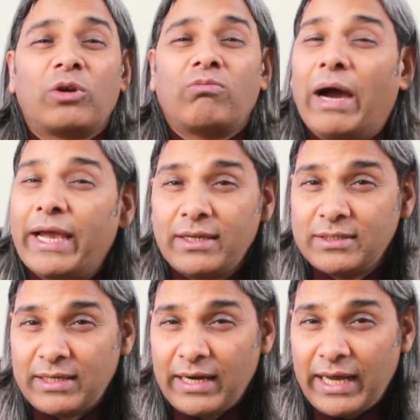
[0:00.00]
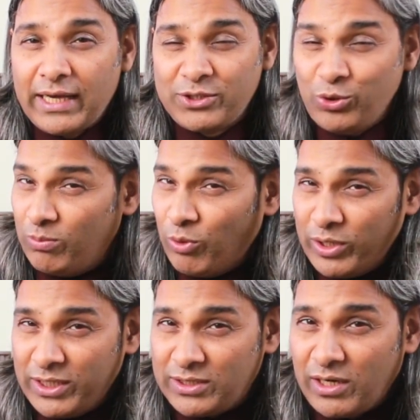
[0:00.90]
your mind is relaxed, your
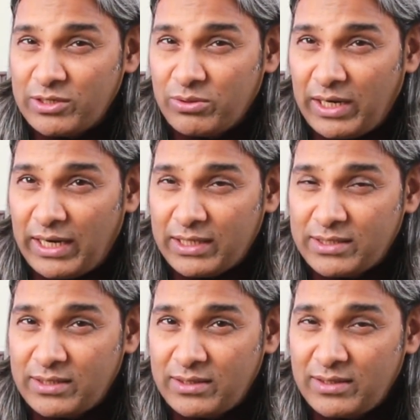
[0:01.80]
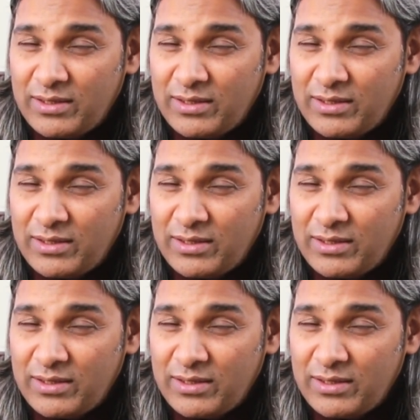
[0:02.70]
body is also relaxed.